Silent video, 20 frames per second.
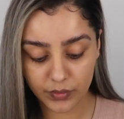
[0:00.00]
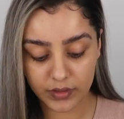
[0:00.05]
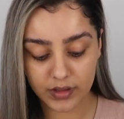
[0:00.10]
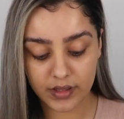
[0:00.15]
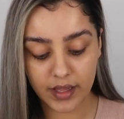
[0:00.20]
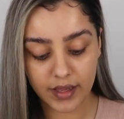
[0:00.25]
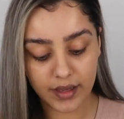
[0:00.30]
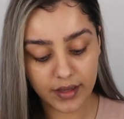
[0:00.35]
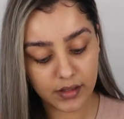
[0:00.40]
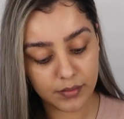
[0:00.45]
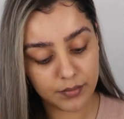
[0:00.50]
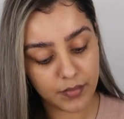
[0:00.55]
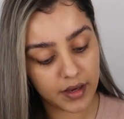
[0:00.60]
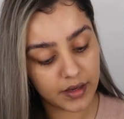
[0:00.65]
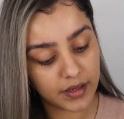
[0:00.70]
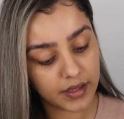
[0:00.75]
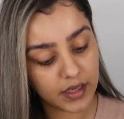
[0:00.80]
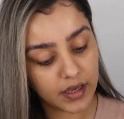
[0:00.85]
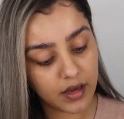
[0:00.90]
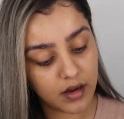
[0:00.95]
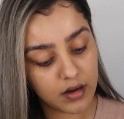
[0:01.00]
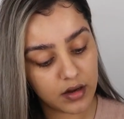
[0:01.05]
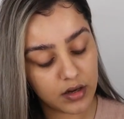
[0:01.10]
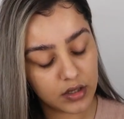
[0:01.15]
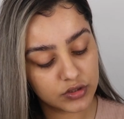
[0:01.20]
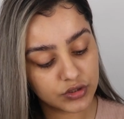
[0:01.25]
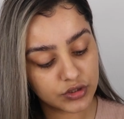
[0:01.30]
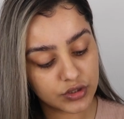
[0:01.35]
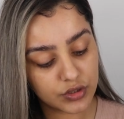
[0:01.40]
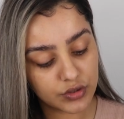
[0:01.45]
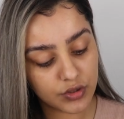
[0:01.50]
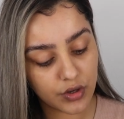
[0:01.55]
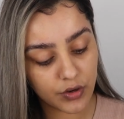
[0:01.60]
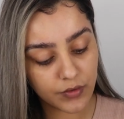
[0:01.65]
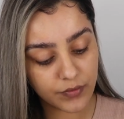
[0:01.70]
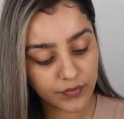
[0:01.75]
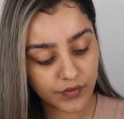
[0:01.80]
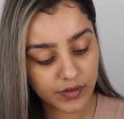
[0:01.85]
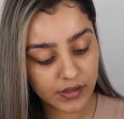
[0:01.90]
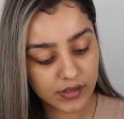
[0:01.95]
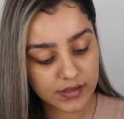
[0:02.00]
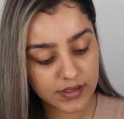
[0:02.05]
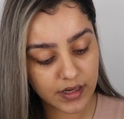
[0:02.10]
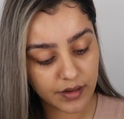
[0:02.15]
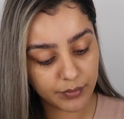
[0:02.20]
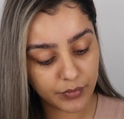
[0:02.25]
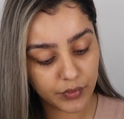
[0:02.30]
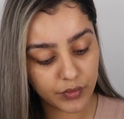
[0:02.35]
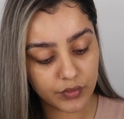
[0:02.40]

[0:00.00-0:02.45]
with the IL MAKIAGE No Filter